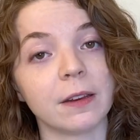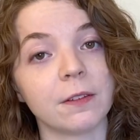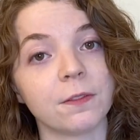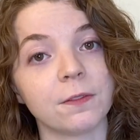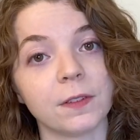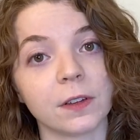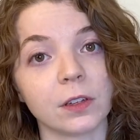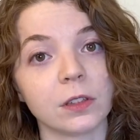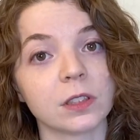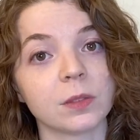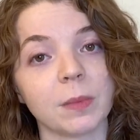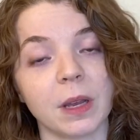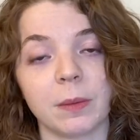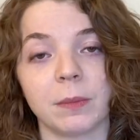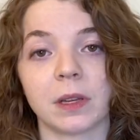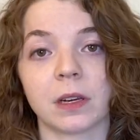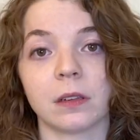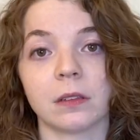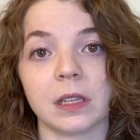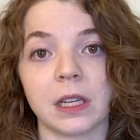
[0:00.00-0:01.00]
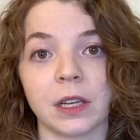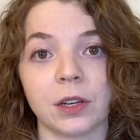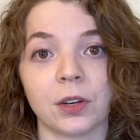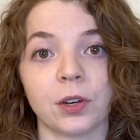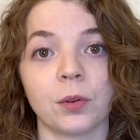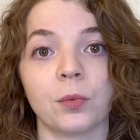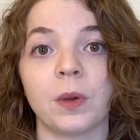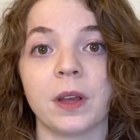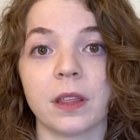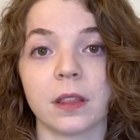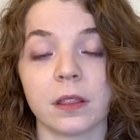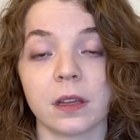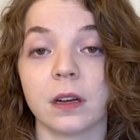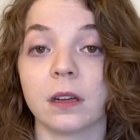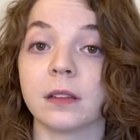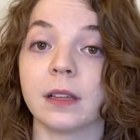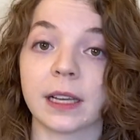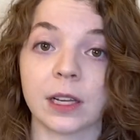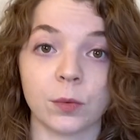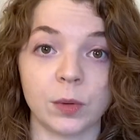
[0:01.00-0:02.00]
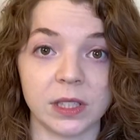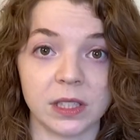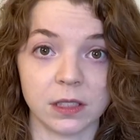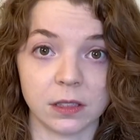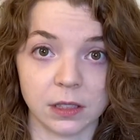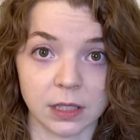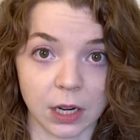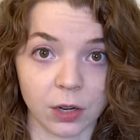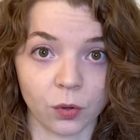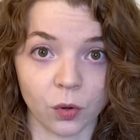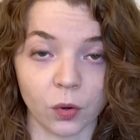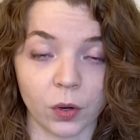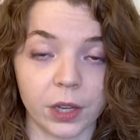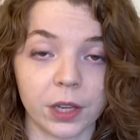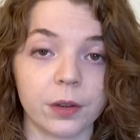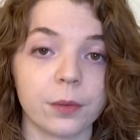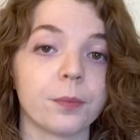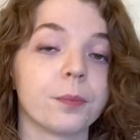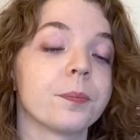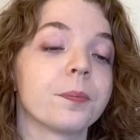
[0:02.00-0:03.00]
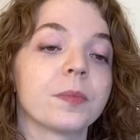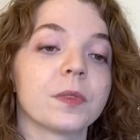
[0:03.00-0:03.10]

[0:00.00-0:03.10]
and filled my middle ear with a liquid steroid.